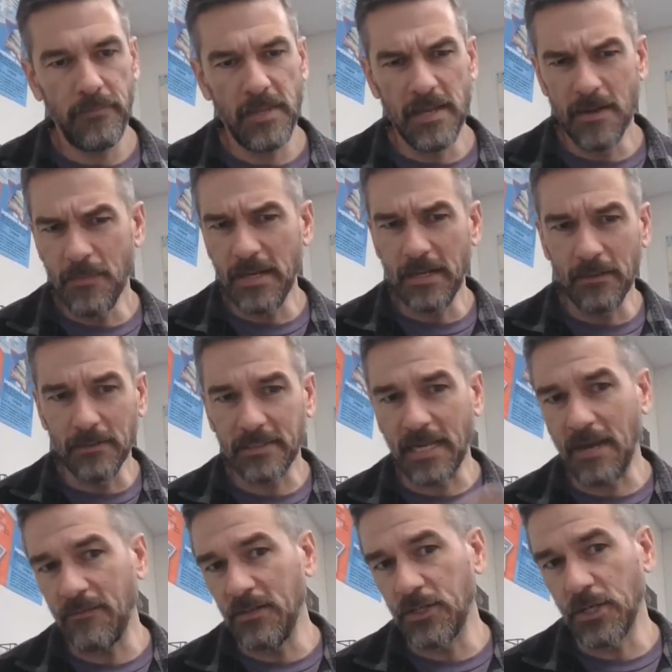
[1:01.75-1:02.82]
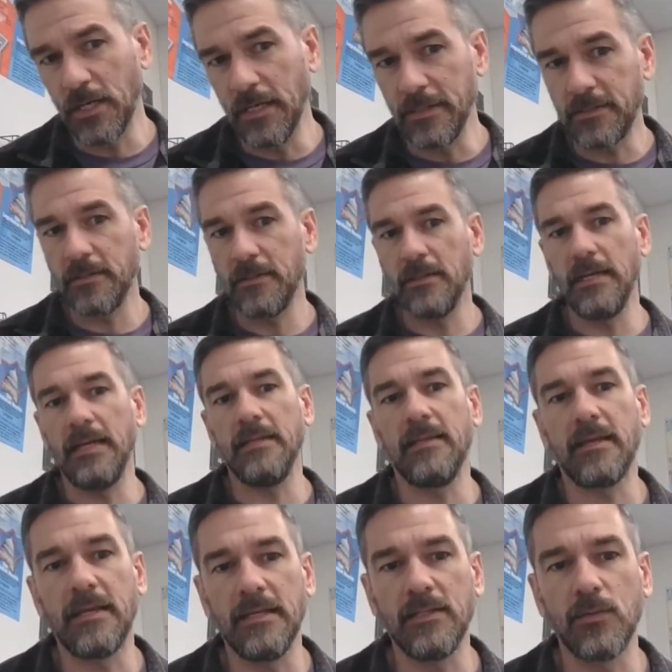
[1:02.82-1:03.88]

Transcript: And I made a little scavenger hunt that the kids